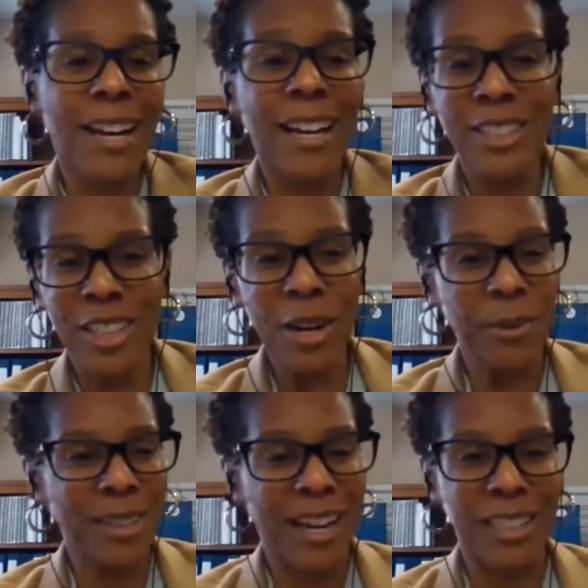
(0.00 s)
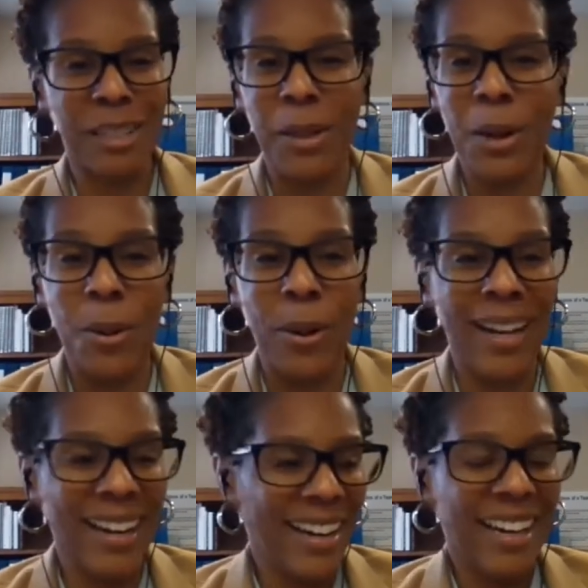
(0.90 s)
I shared with Dr.
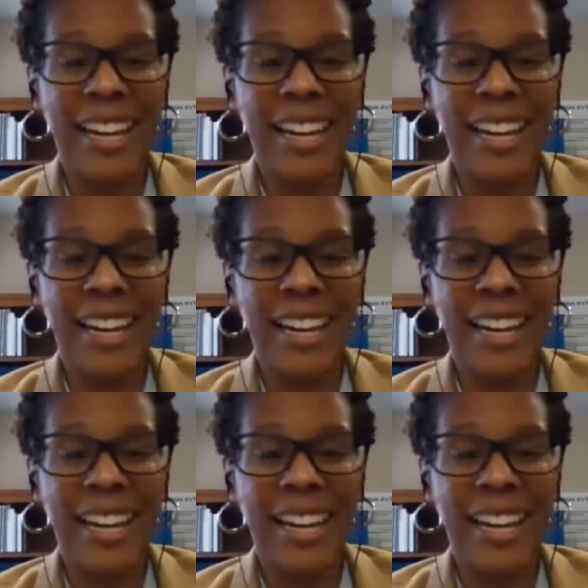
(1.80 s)
McCoy.